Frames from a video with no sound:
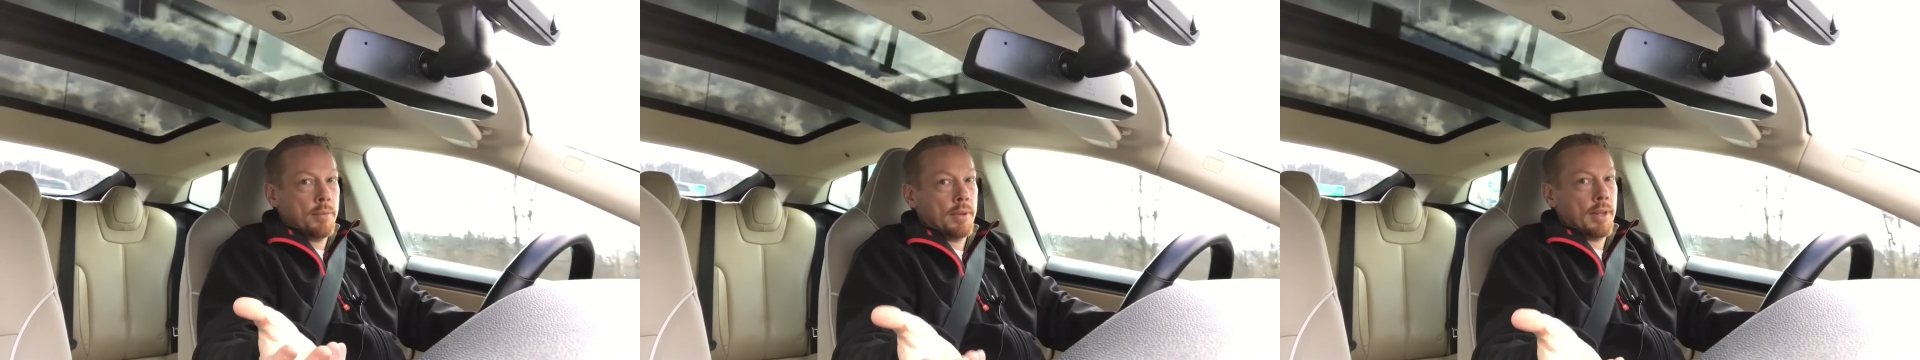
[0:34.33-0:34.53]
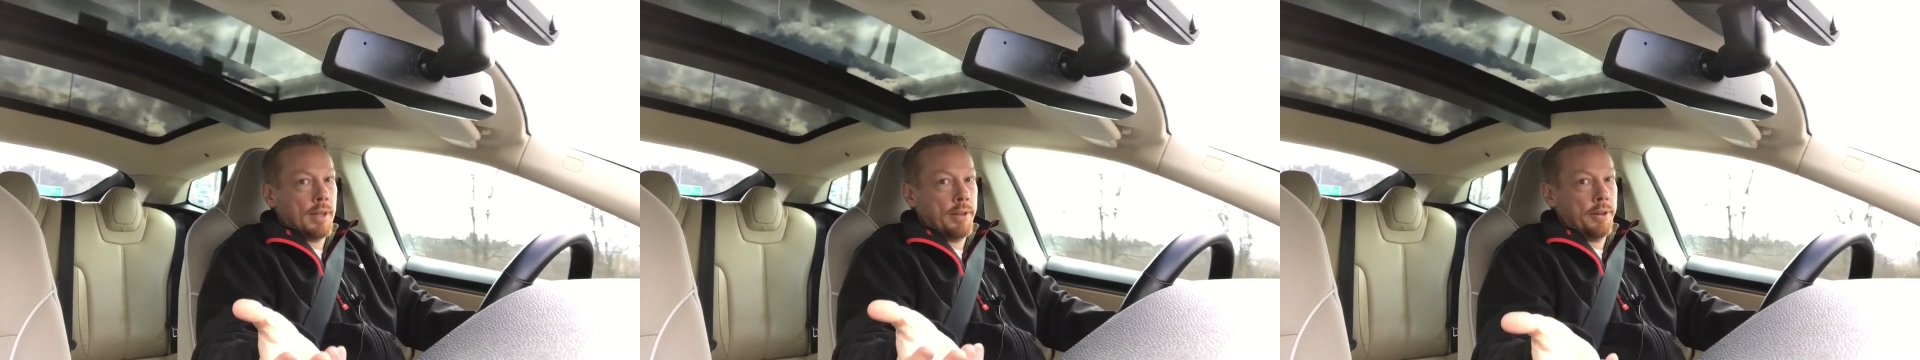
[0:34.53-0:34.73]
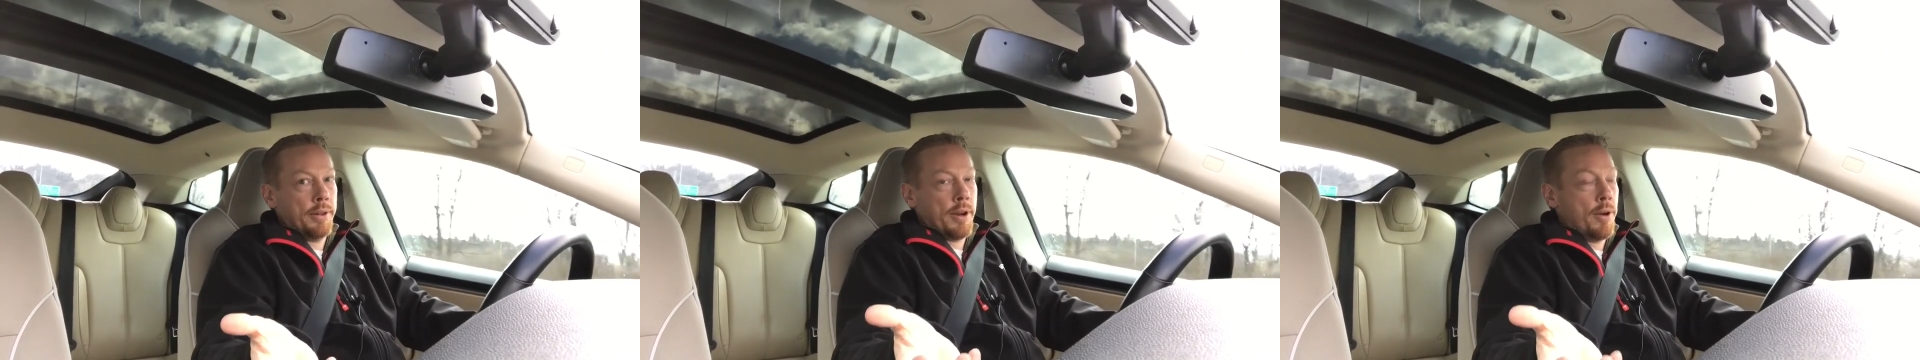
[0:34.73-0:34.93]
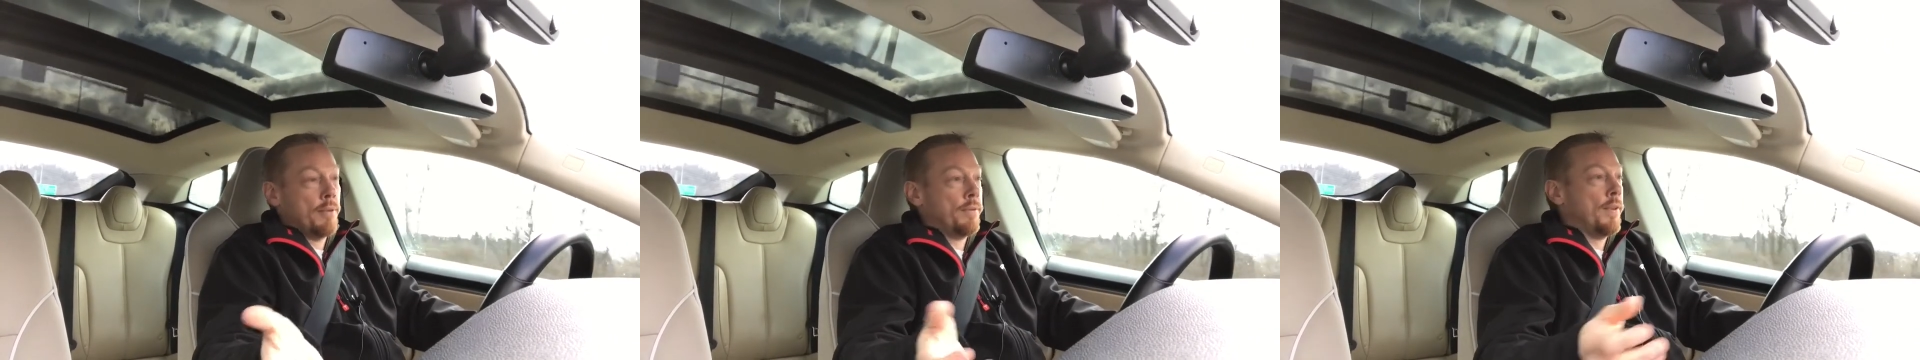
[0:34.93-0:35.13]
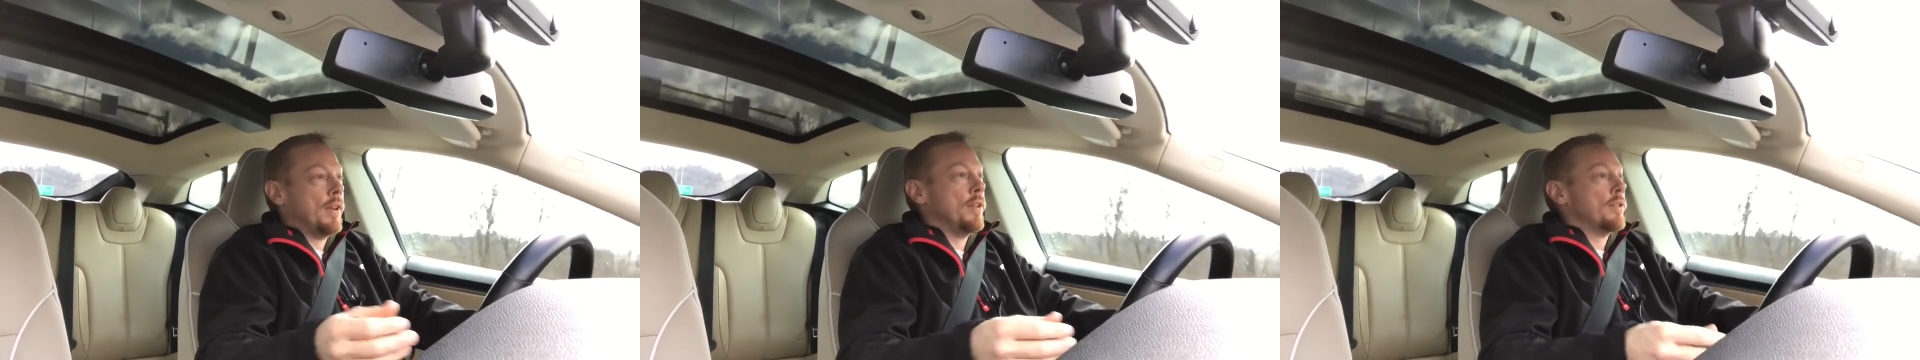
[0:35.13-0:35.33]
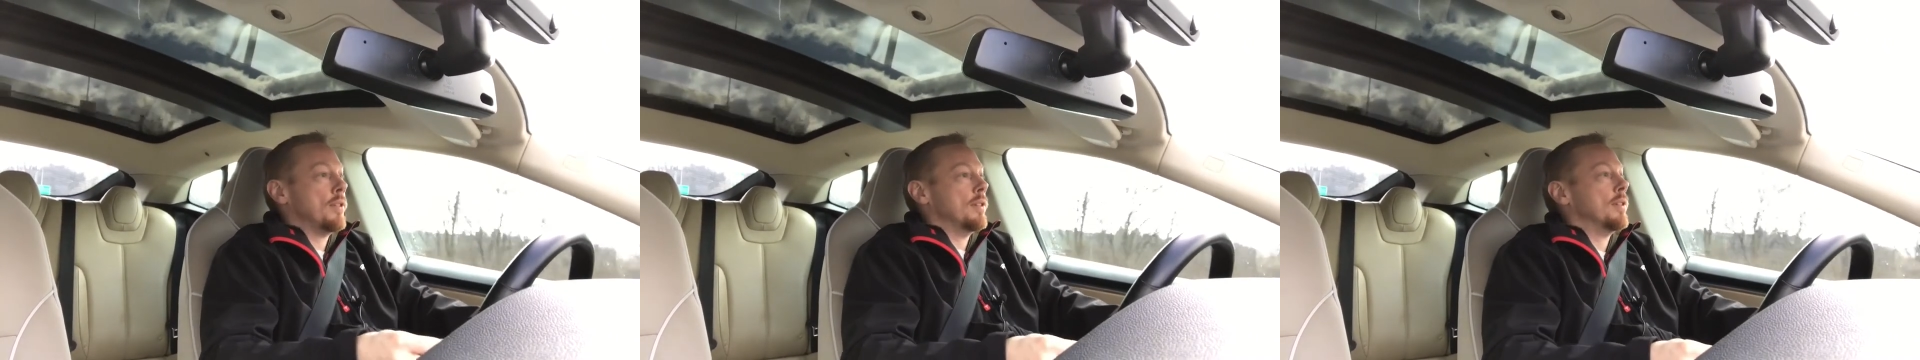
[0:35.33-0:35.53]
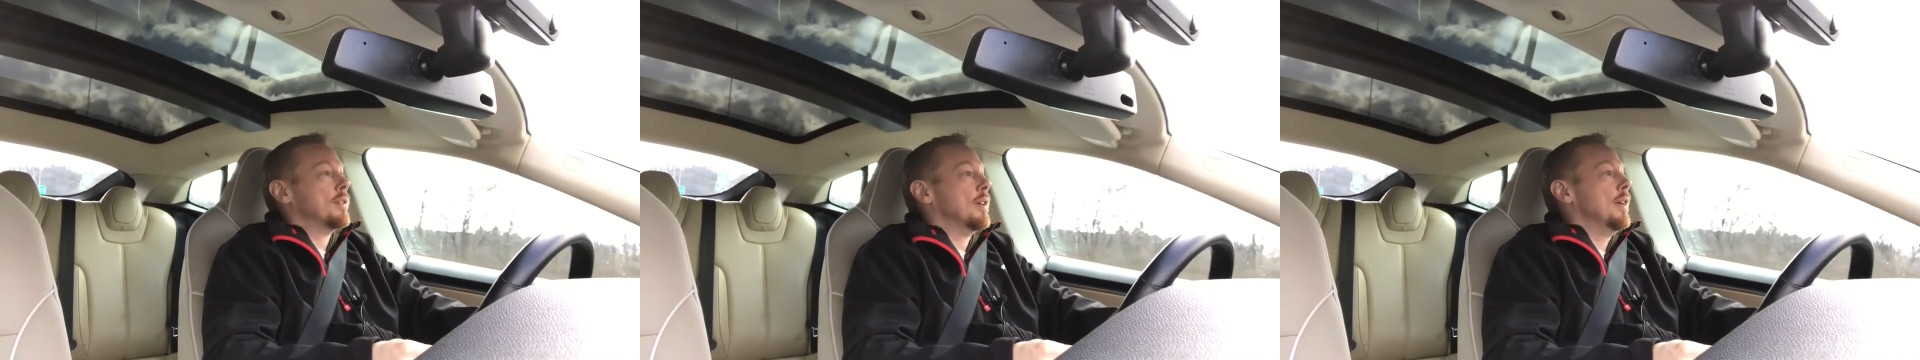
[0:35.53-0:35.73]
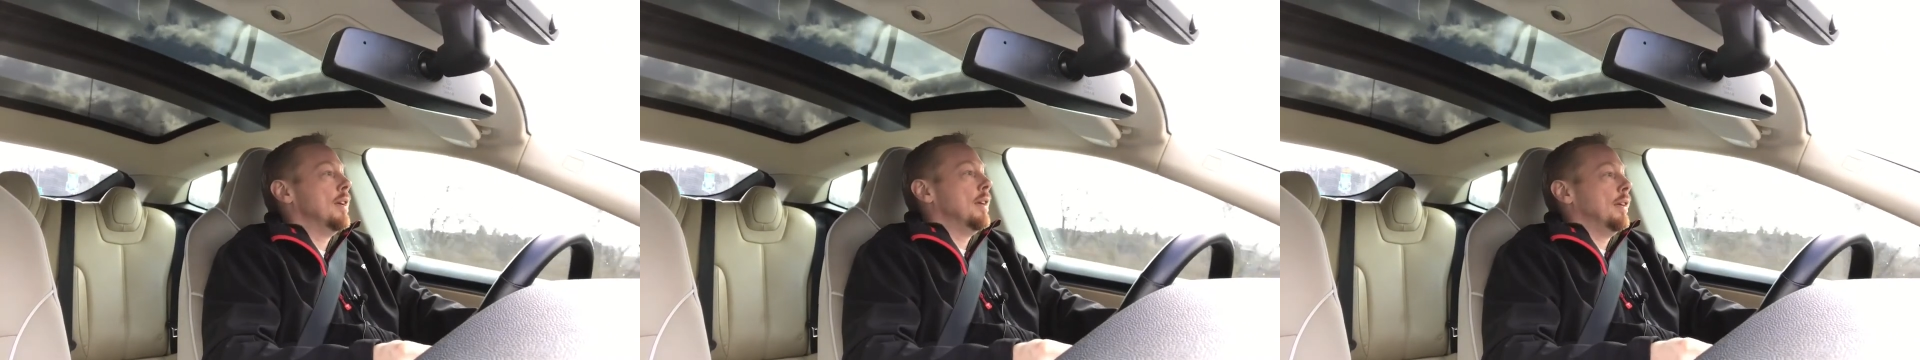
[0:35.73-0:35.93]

with the clear coat finishes,